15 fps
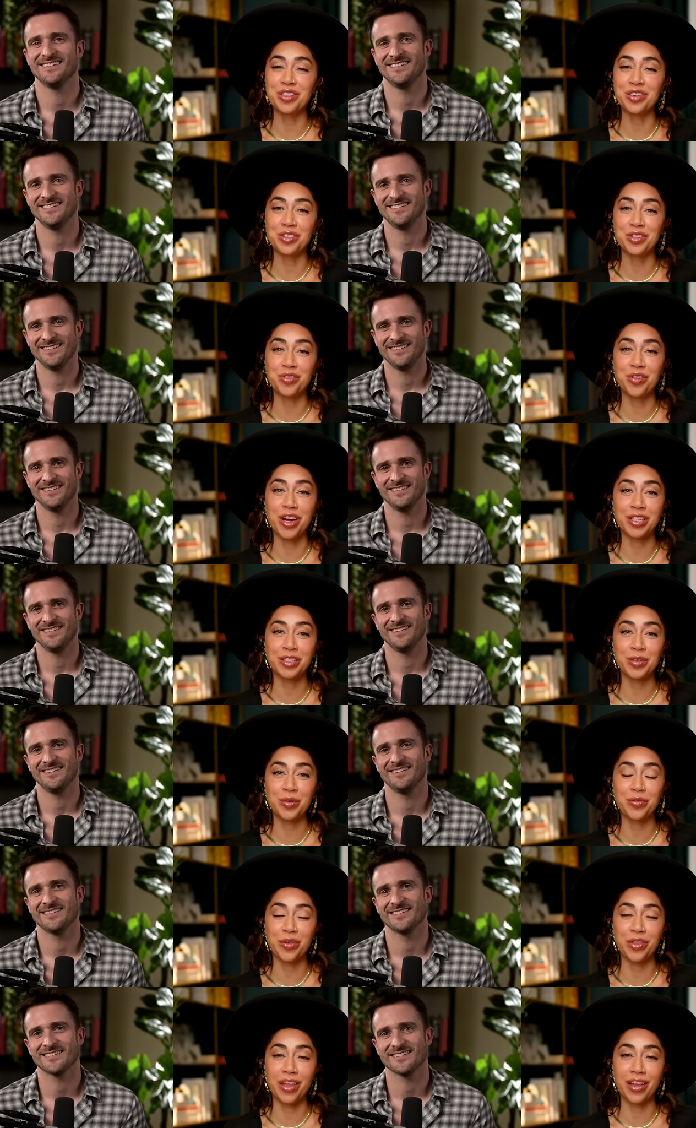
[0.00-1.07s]
Speaker 1: that there's
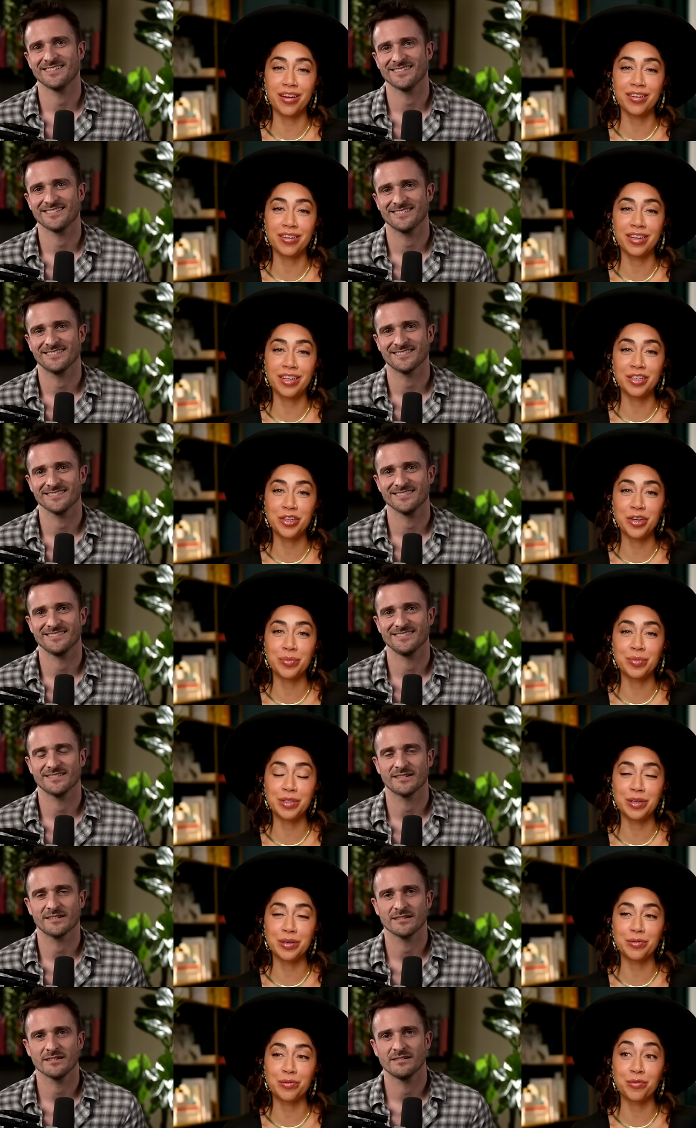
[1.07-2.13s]
crossover there in
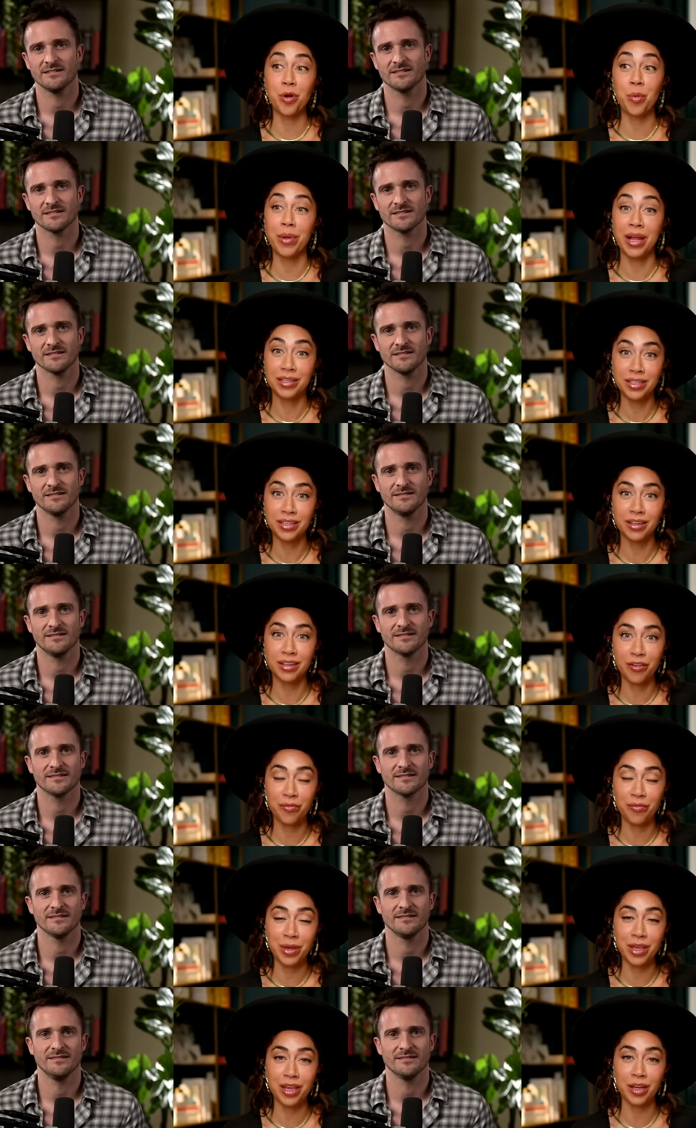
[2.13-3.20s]
terms of romantic
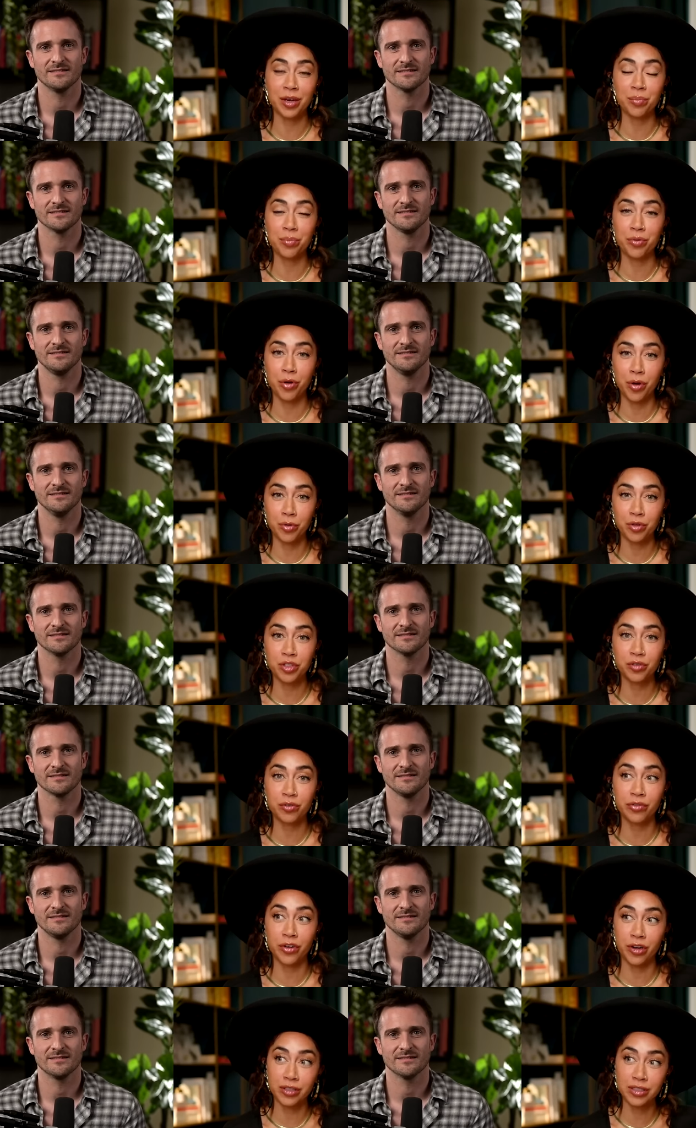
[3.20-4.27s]
love being an
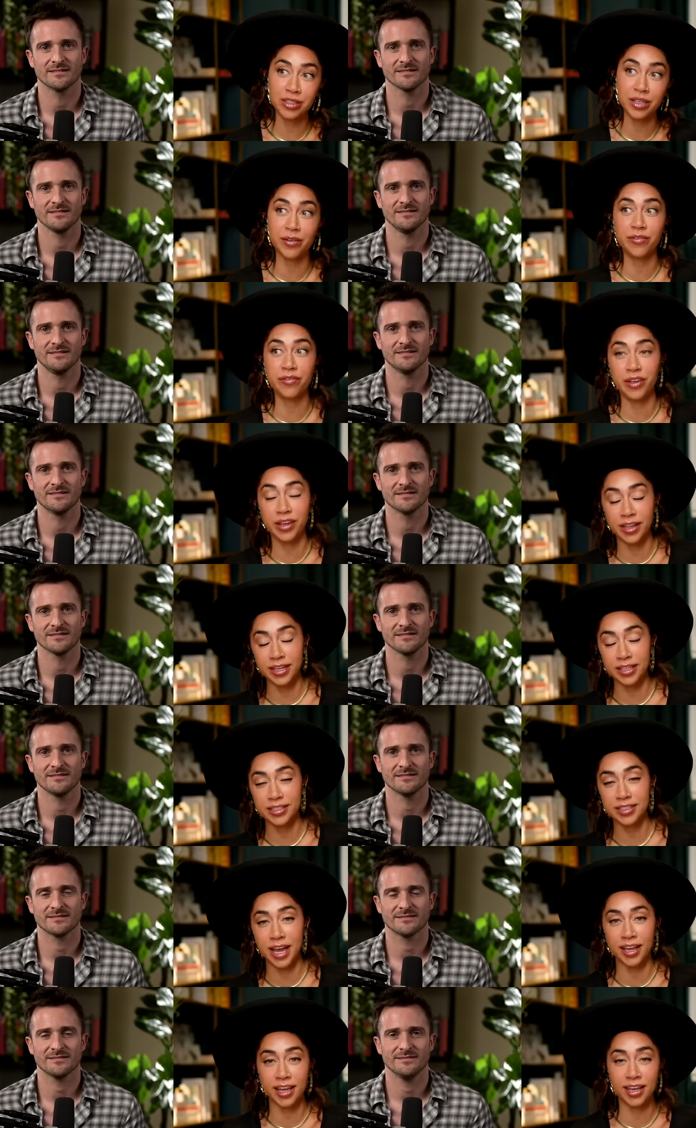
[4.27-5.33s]
approach first and a feeling
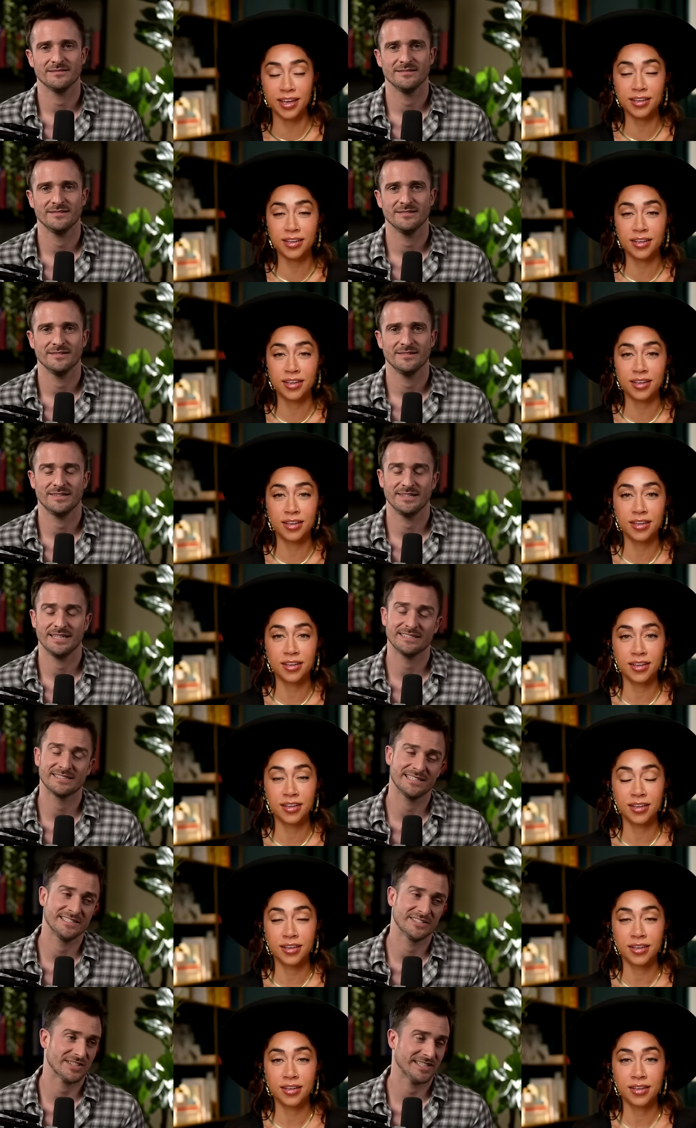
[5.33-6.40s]
second.
Speaker 2: Oh,
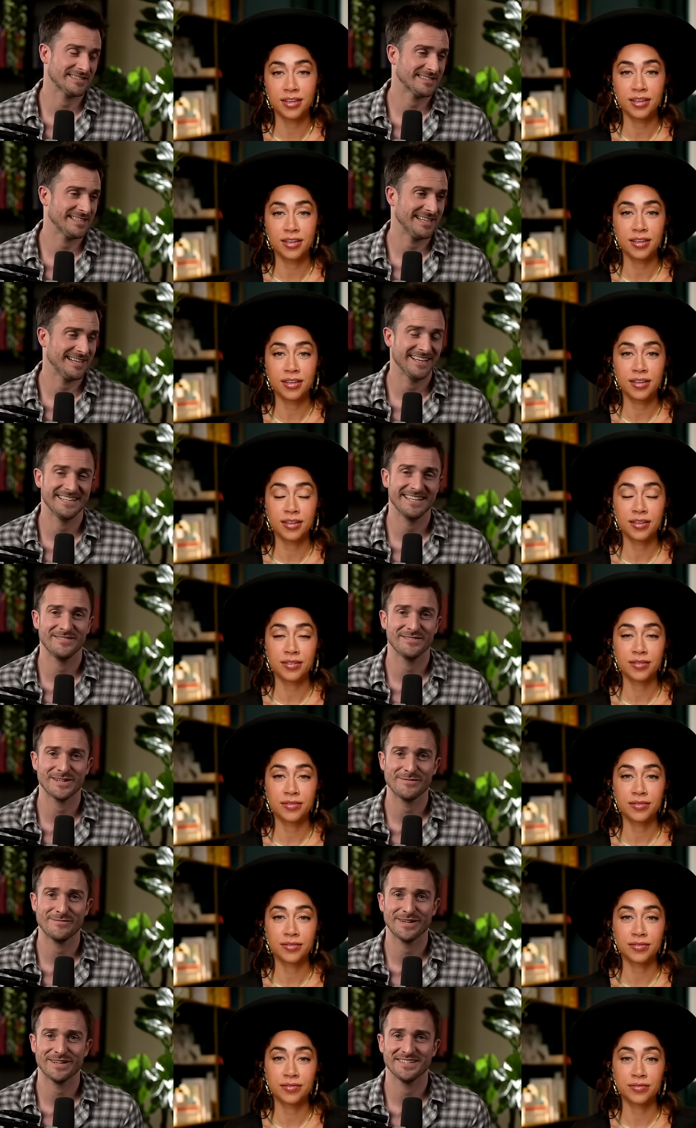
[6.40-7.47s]
that's interesting. I'd
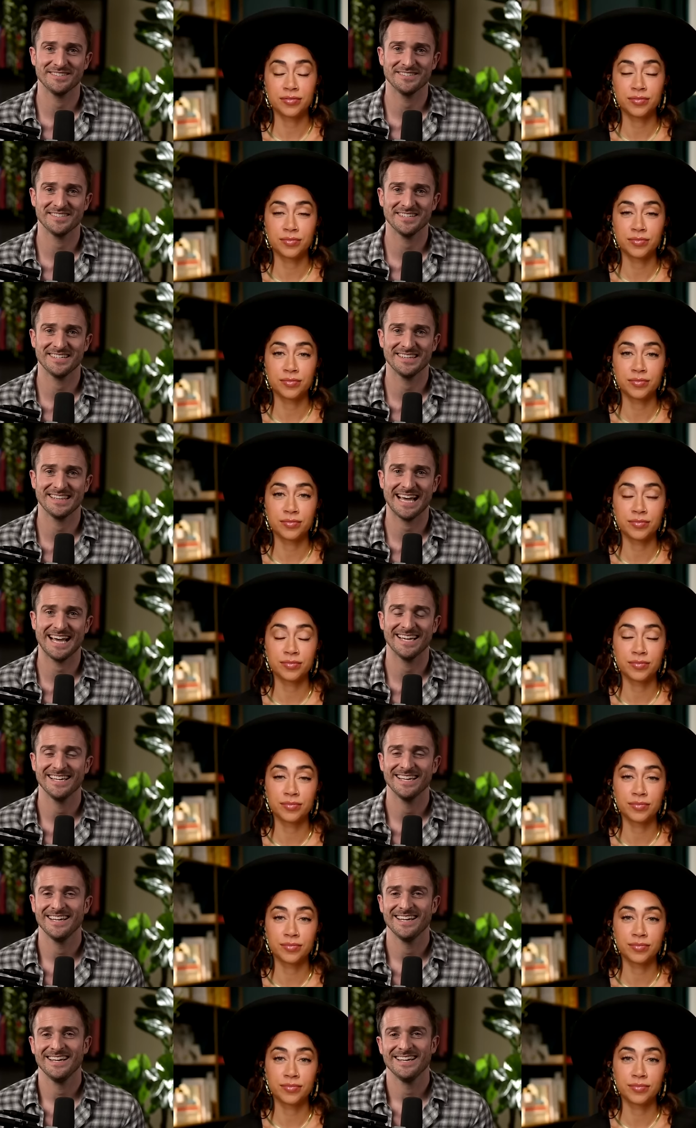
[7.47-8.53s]
never even considered that.
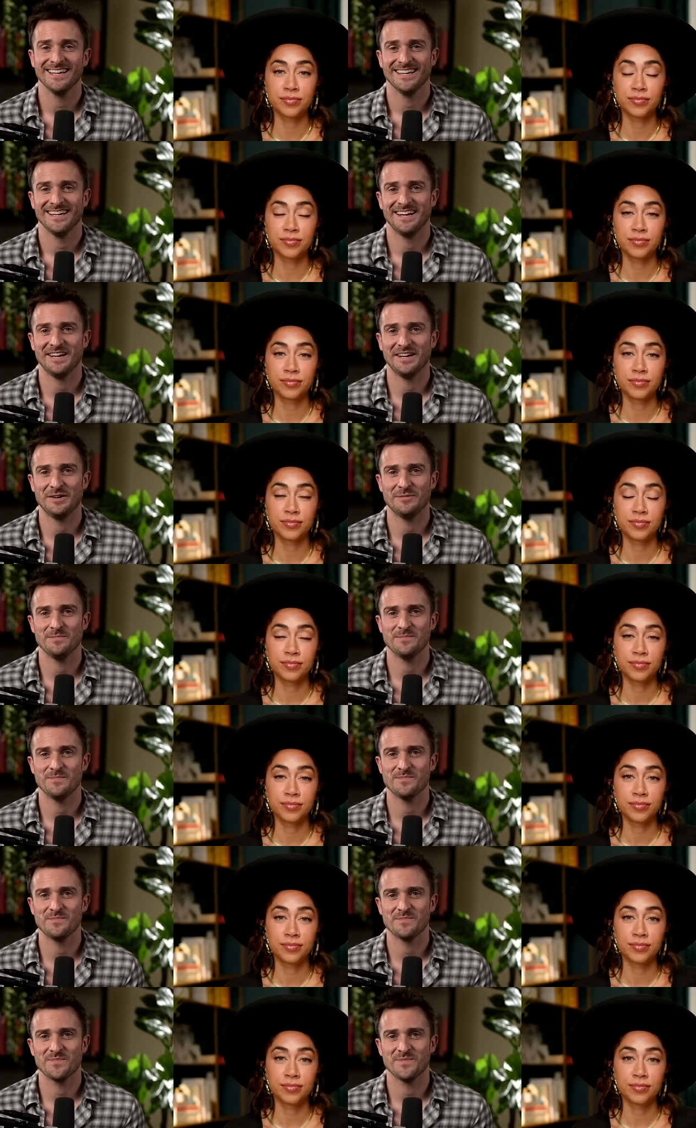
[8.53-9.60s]

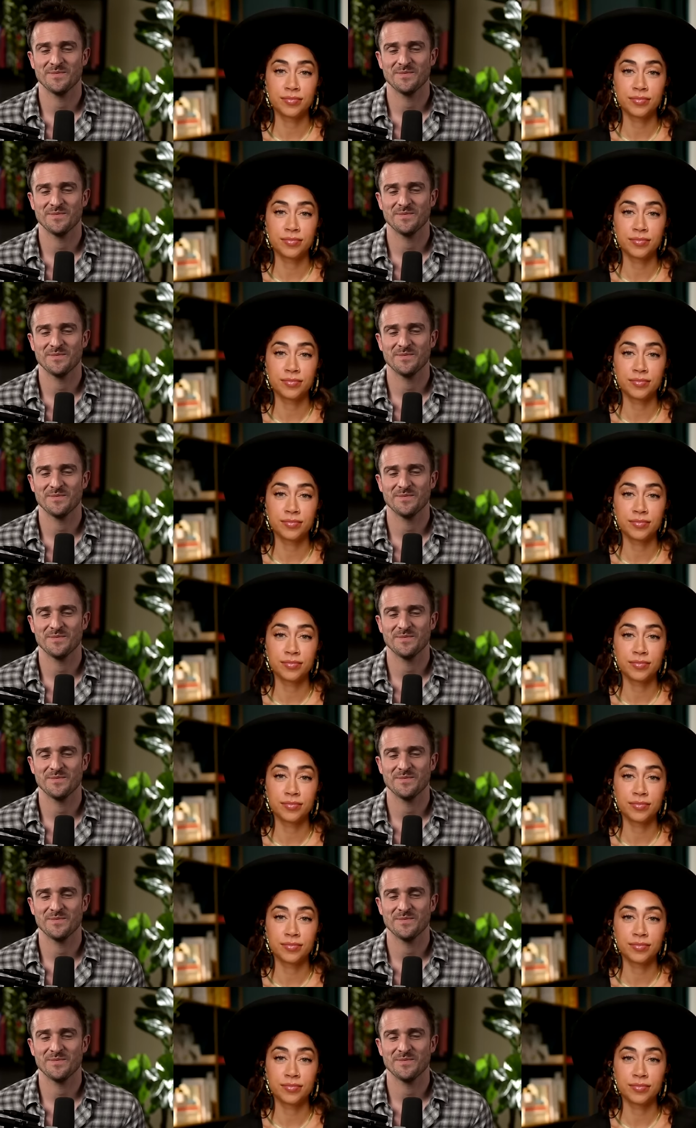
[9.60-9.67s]
Um,